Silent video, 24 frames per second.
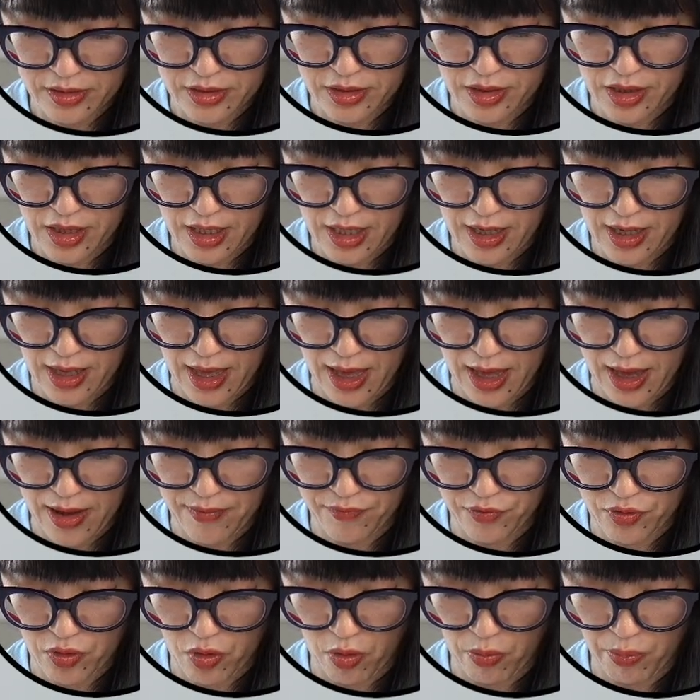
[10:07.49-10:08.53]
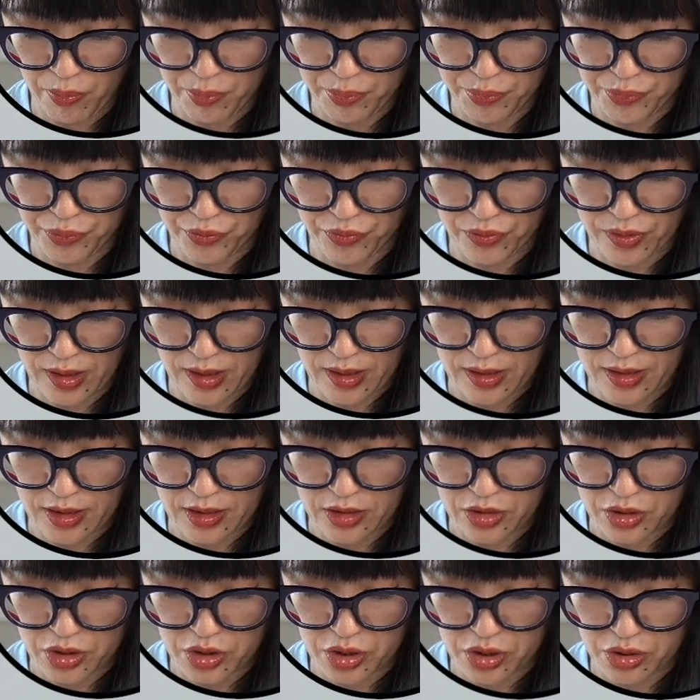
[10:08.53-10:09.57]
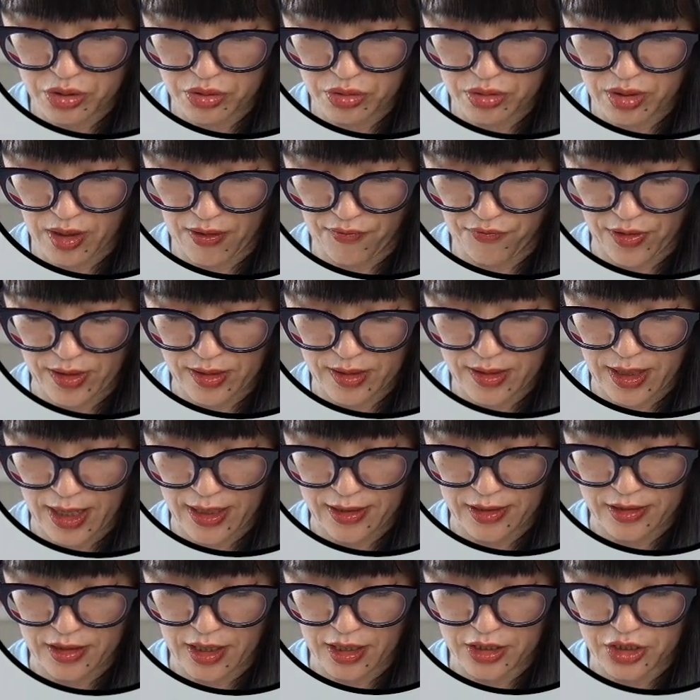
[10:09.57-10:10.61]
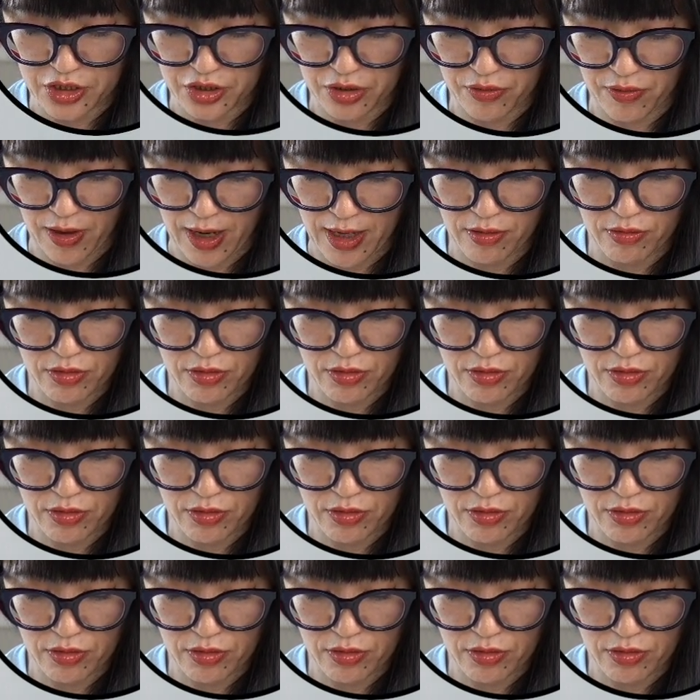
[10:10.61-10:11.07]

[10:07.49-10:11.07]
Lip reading: they have completely two different kind of texture, right?